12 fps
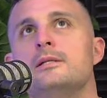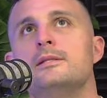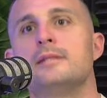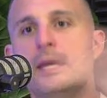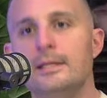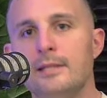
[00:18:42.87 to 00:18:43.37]

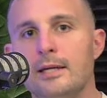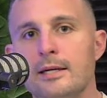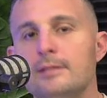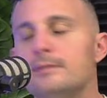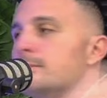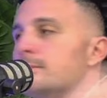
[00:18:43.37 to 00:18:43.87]
10
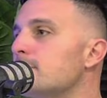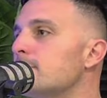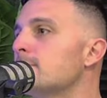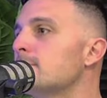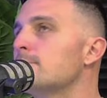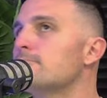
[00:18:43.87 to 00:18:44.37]
years,
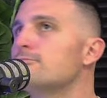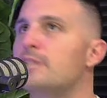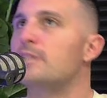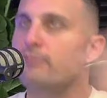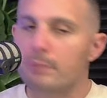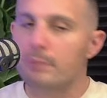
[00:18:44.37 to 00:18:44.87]

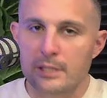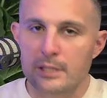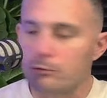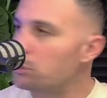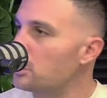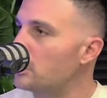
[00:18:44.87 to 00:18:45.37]

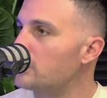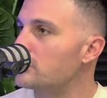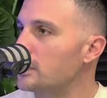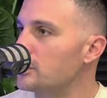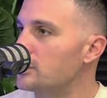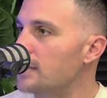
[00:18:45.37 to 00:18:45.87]
7% returns,
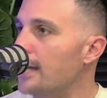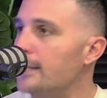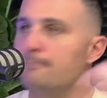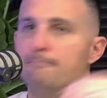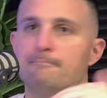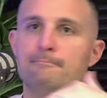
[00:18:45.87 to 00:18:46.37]
let's
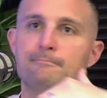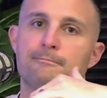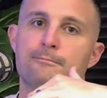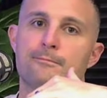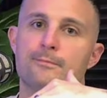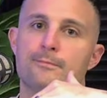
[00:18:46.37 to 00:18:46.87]
say,
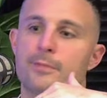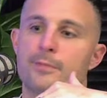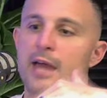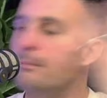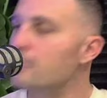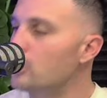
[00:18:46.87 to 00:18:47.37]

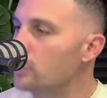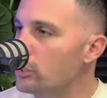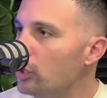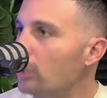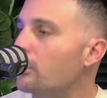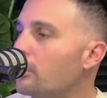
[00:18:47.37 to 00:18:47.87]
that $1 million
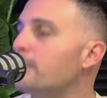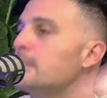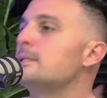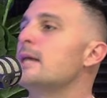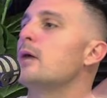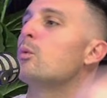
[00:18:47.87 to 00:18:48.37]
property
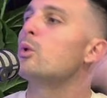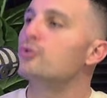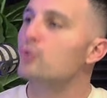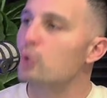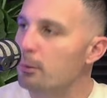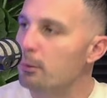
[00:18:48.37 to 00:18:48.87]
is now worth
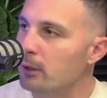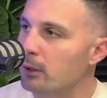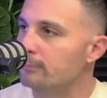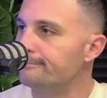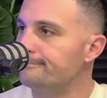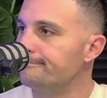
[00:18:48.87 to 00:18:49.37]
$2 million.
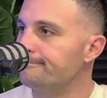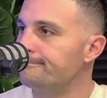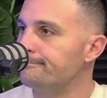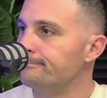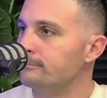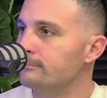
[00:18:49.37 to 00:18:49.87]

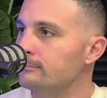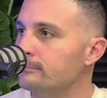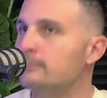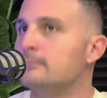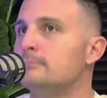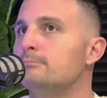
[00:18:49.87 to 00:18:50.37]

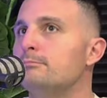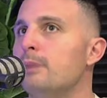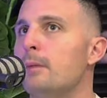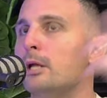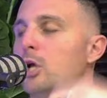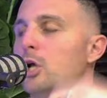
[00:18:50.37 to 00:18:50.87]
But
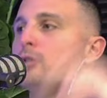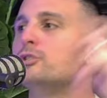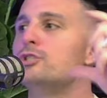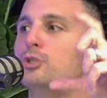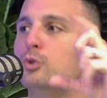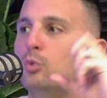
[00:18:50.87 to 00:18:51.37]
my loan's
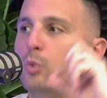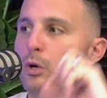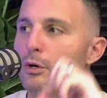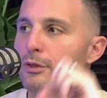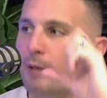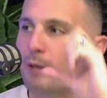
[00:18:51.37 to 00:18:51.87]
still
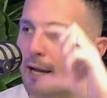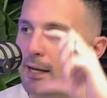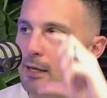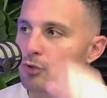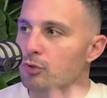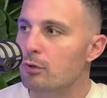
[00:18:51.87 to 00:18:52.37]
worth
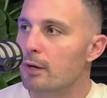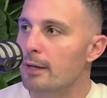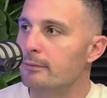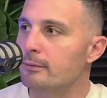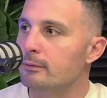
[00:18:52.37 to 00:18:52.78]
$800,000.